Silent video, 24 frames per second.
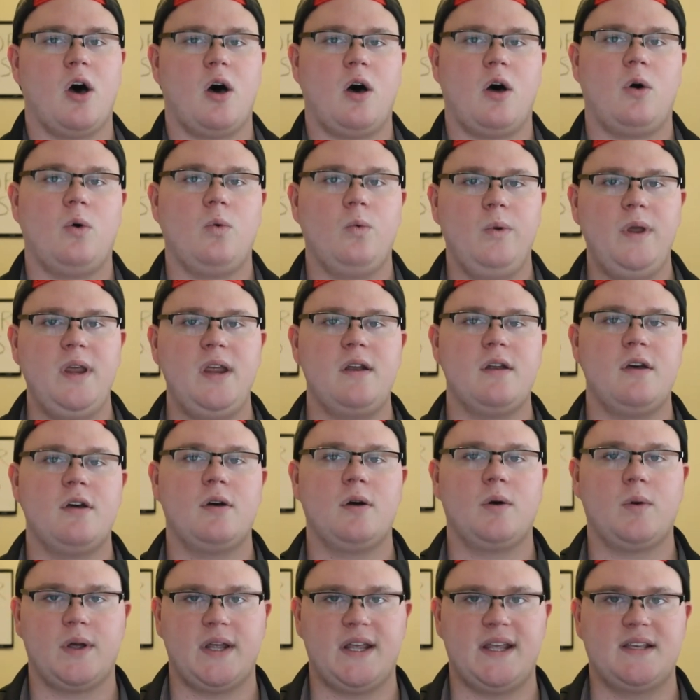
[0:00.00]
All we
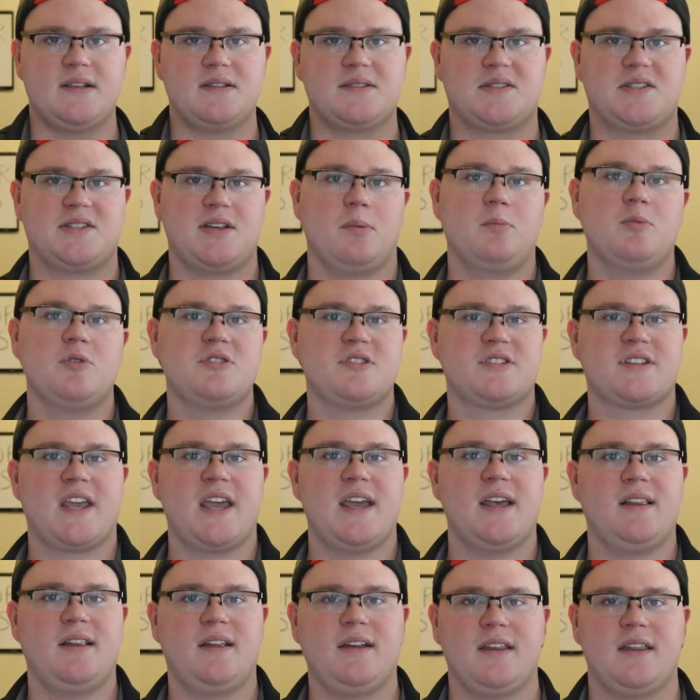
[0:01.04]
know is someone's
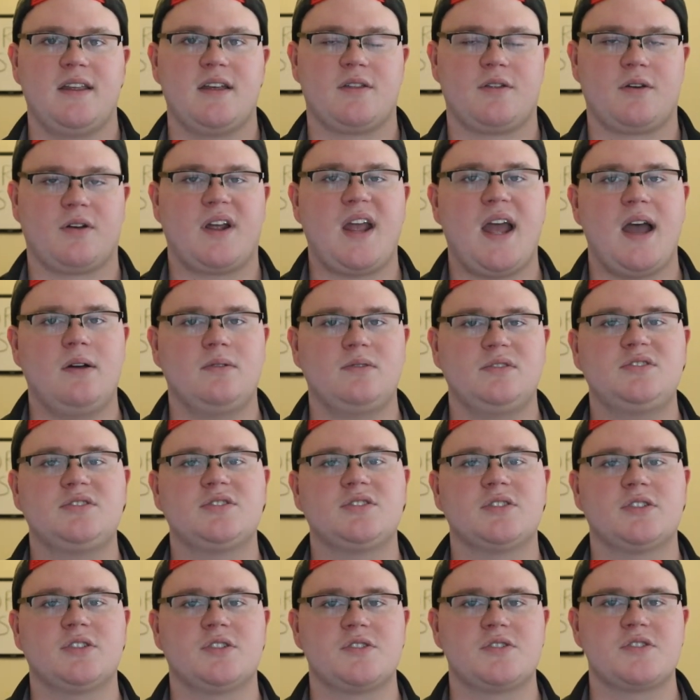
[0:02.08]
killing the other
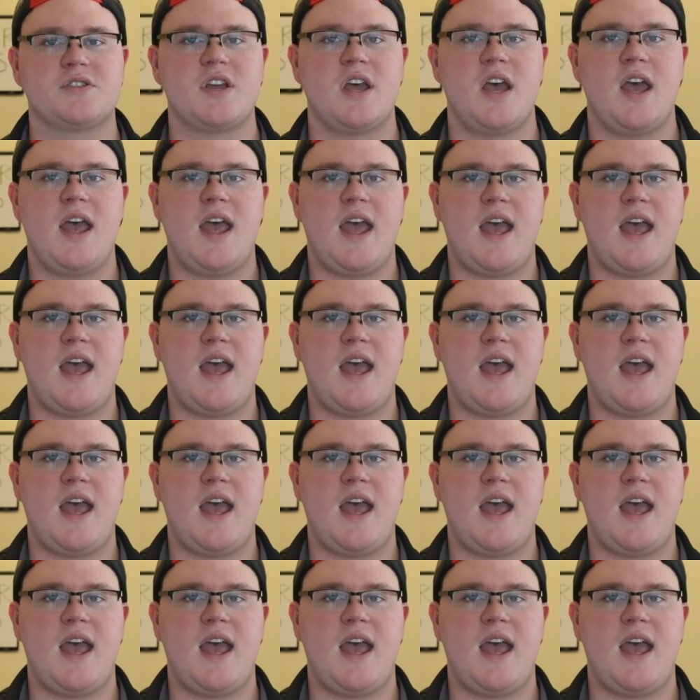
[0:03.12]
counselors,